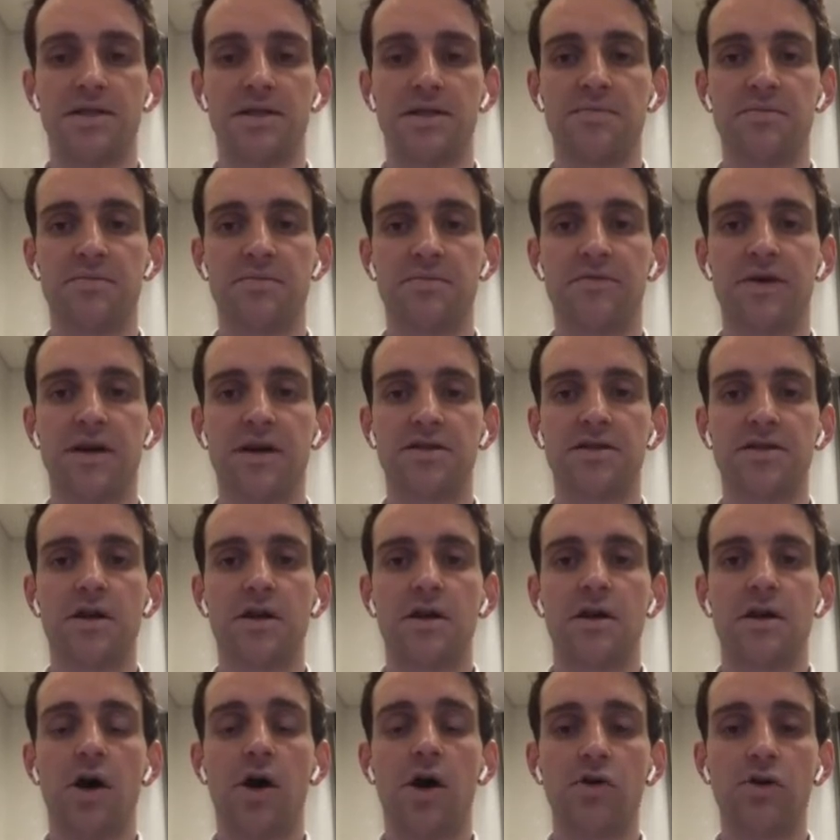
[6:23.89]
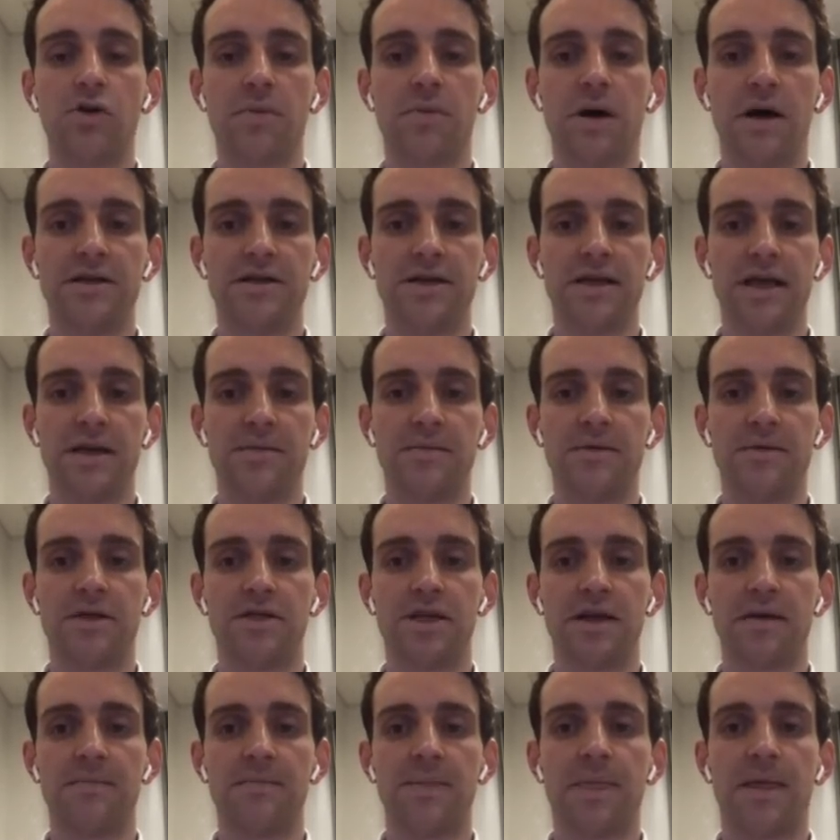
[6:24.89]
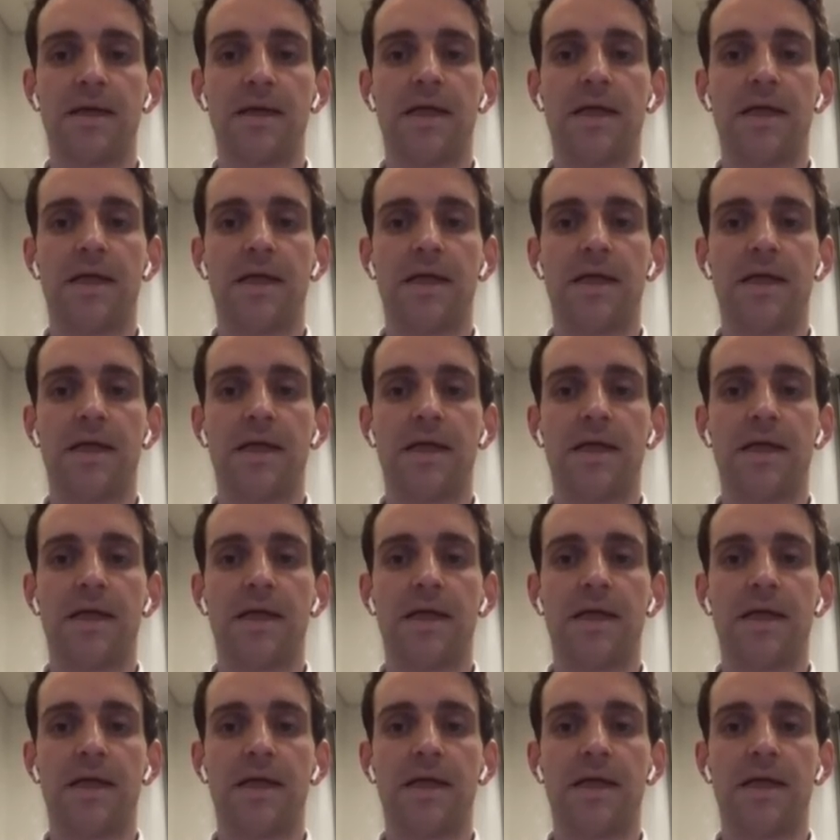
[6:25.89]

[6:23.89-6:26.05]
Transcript: as it provides whole body imaging,